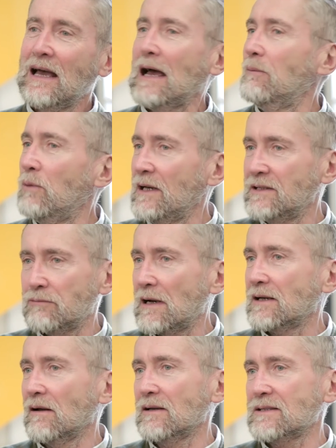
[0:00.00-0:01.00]
And we need to
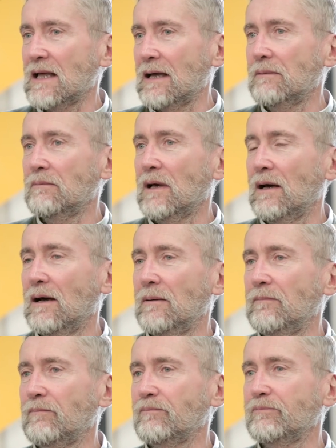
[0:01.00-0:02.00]
recognise that
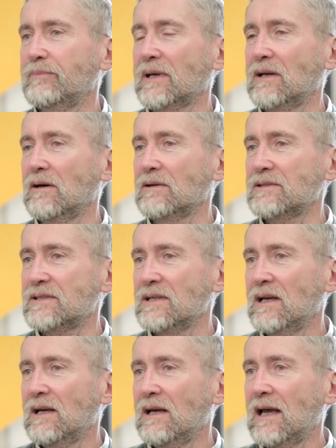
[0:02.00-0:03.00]
um, because
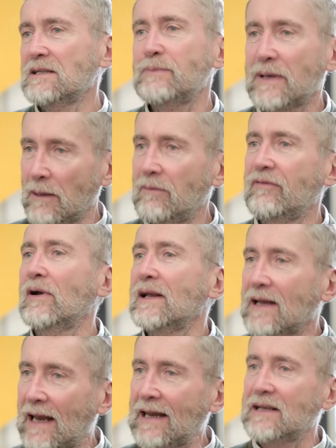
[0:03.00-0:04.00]
it's become a
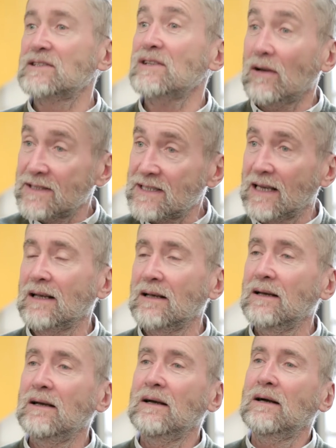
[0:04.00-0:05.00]
very exciting
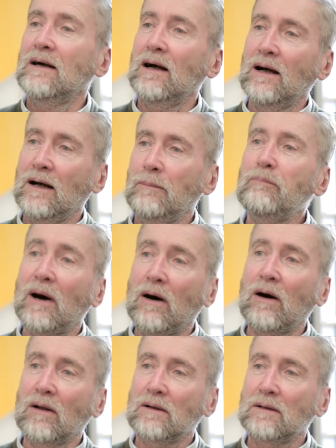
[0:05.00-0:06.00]
uh,
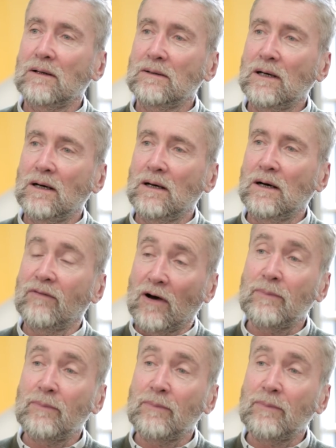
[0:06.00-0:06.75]
part uh, of